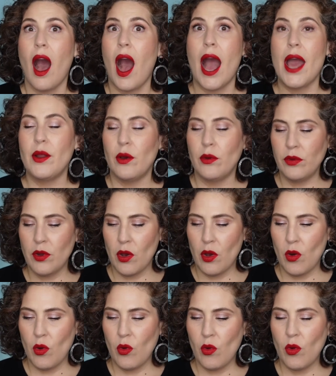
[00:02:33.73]
I don't
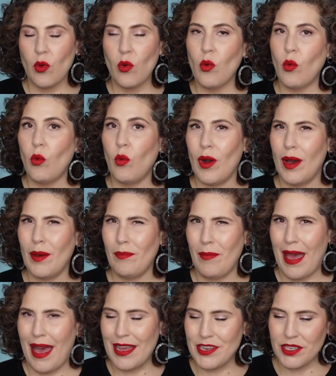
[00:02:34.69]
know what
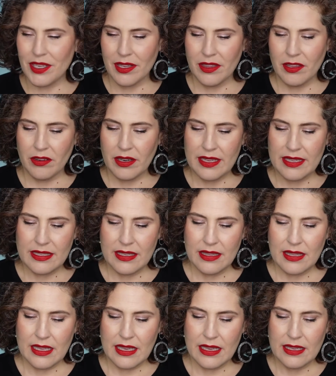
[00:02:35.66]
magic there is
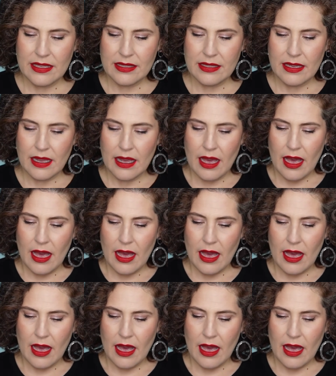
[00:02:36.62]
in these,